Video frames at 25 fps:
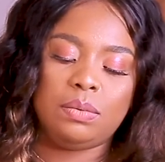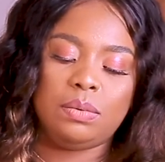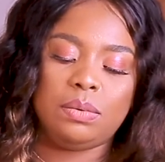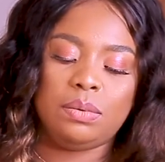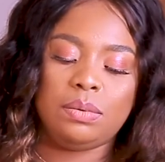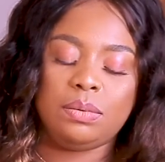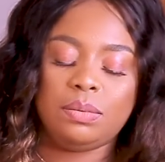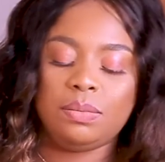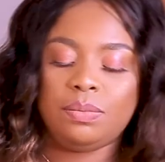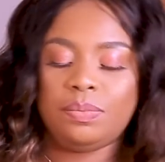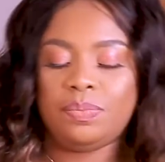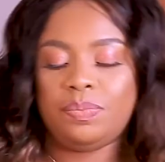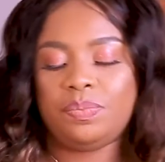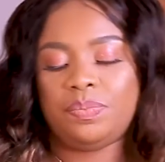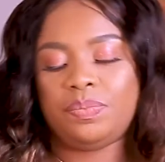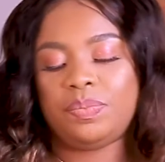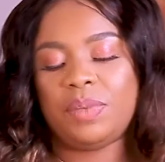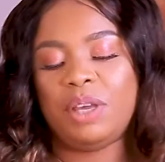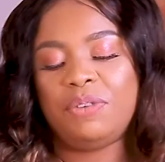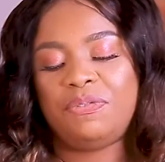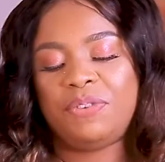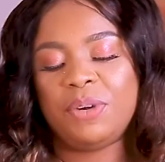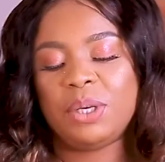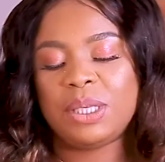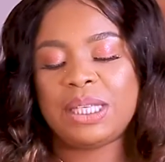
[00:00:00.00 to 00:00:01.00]
Mm, it
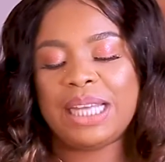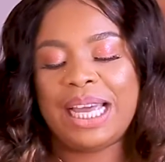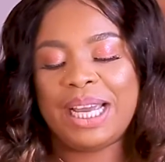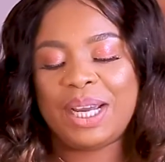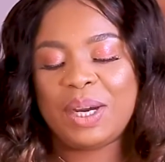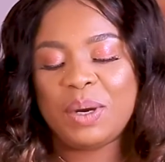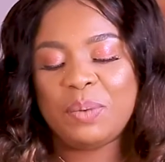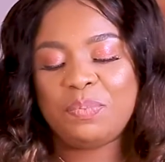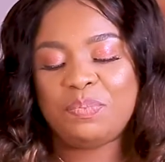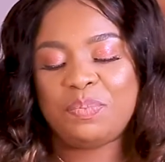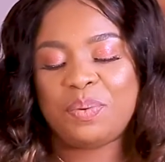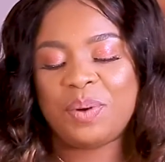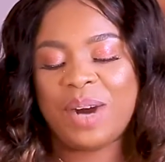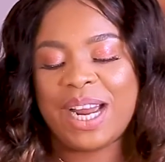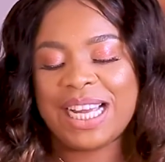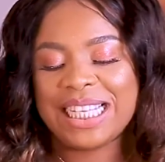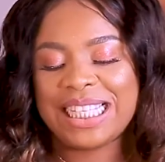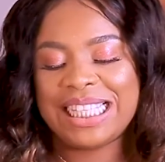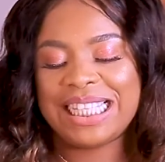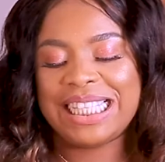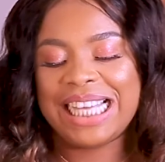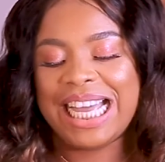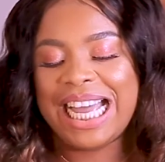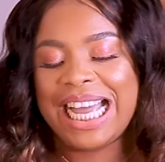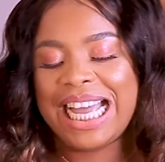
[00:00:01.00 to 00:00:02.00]
feels like a
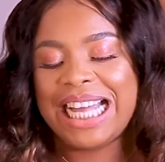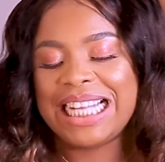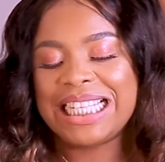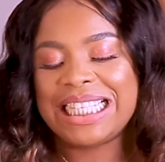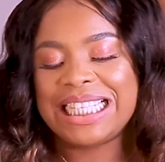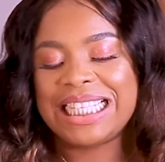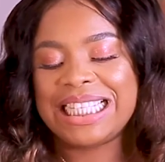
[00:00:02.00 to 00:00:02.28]
present.